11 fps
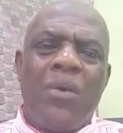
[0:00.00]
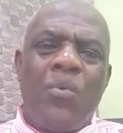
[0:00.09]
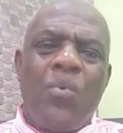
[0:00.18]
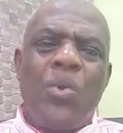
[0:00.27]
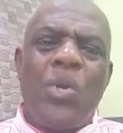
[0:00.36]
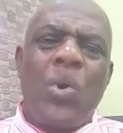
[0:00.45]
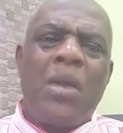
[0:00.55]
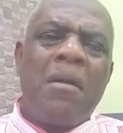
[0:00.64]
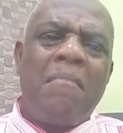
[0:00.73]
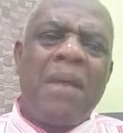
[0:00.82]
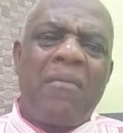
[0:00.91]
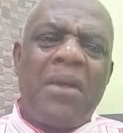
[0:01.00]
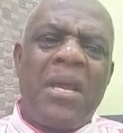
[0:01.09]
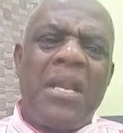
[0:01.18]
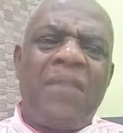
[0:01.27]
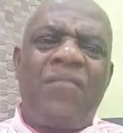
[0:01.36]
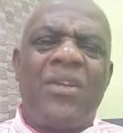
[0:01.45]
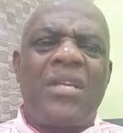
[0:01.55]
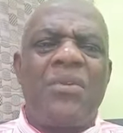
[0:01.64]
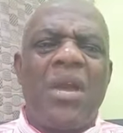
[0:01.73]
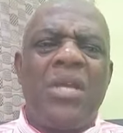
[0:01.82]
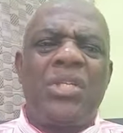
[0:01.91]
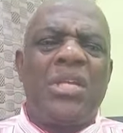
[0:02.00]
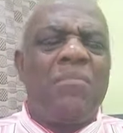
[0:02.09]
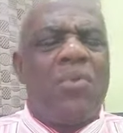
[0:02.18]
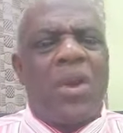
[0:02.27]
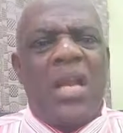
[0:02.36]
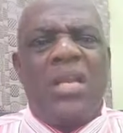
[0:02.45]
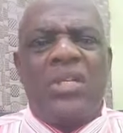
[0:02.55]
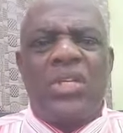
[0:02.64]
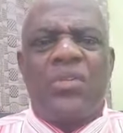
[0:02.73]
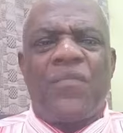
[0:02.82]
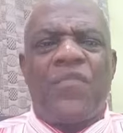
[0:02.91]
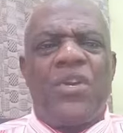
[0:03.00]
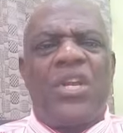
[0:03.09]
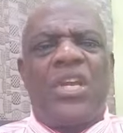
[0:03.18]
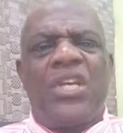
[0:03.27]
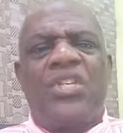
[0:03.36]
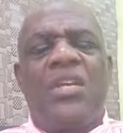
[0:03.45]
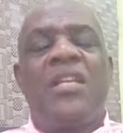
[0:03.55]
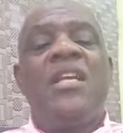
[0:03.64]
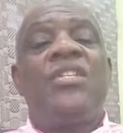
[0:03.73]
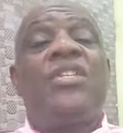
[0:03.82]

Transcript: you are not married, every time you are into immorality, into fornication.